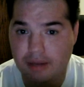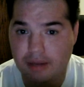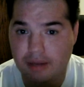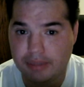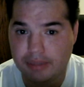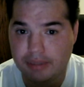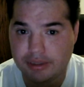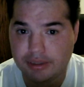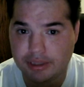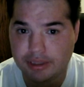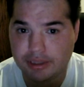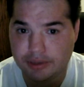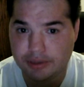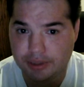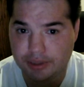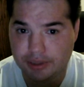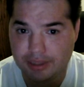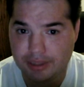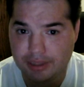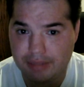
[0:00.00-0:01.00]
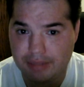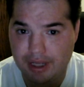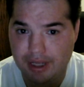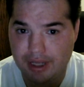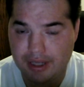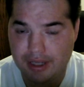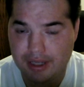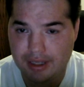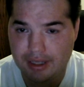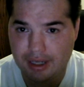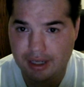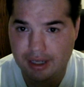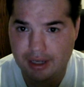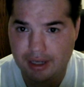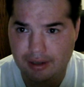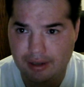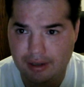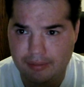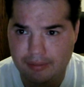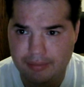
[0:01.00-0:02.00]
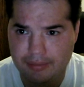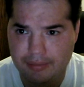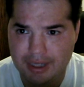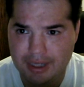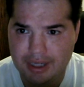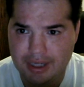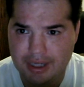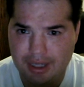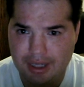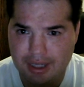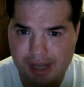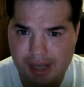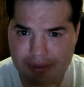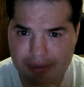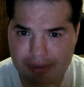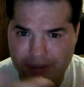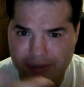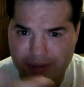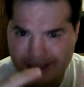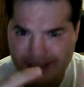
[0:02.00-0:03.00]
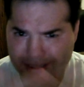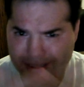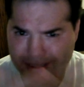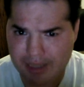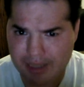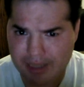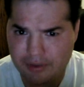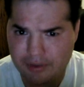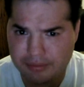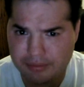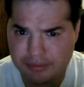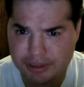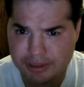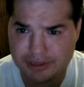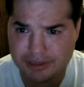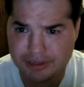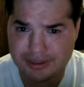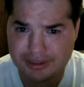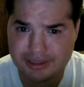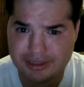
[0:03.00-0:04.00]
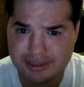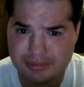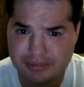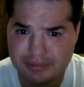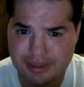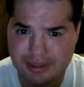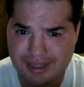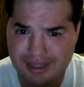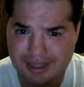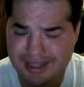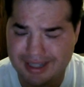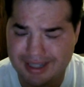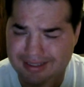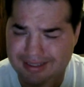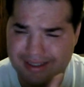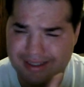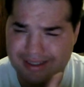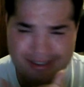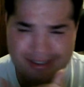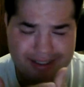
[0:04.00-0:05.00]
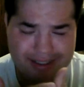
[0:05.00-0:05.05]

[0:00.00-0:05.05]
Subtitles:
Because I do drink them a lot, and a lot of people say stay away from the juices, but like I said